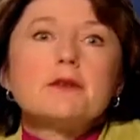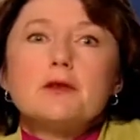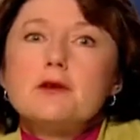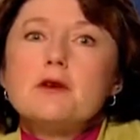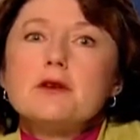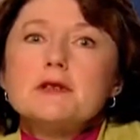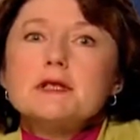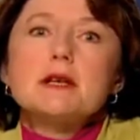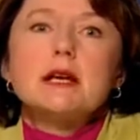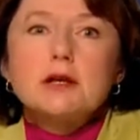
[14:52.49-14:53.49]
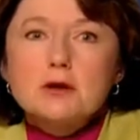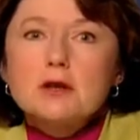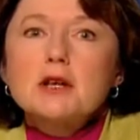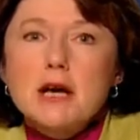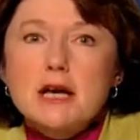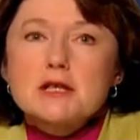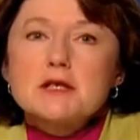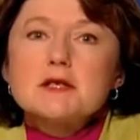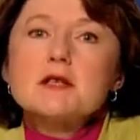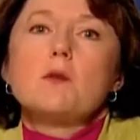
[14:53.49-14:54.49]
the nurse, in good
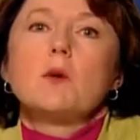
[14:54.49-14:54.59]
conscience,